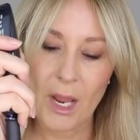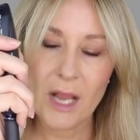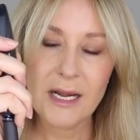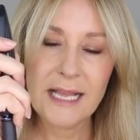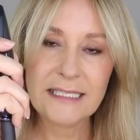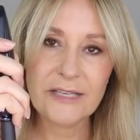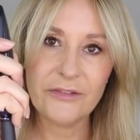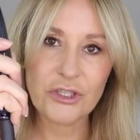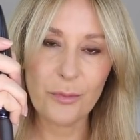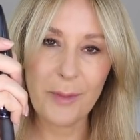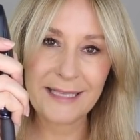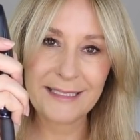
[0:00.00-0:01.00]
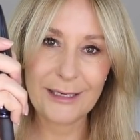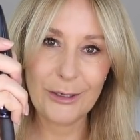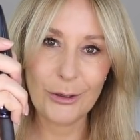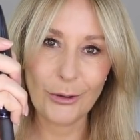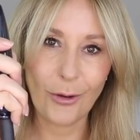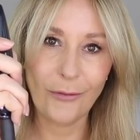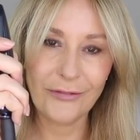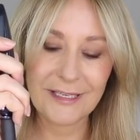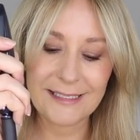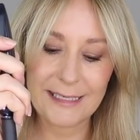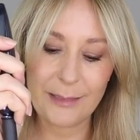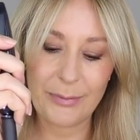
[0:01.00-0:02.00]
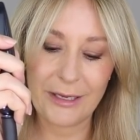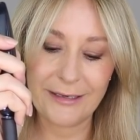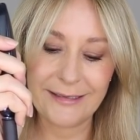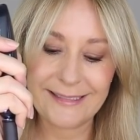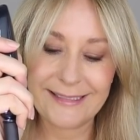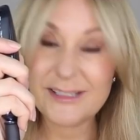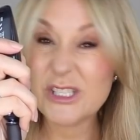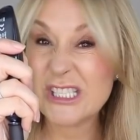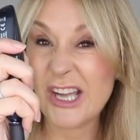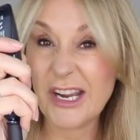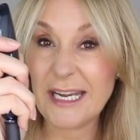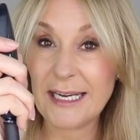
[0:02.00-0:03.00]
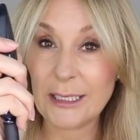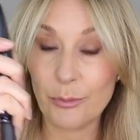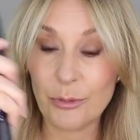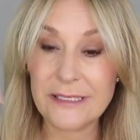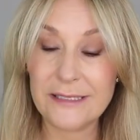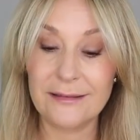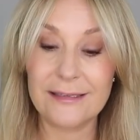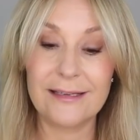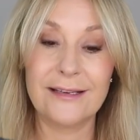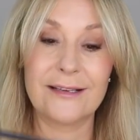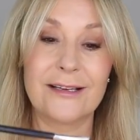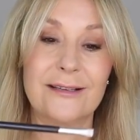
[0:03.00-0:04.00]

Less of a dramatic look, obviously, because it's tiny little bristles, look.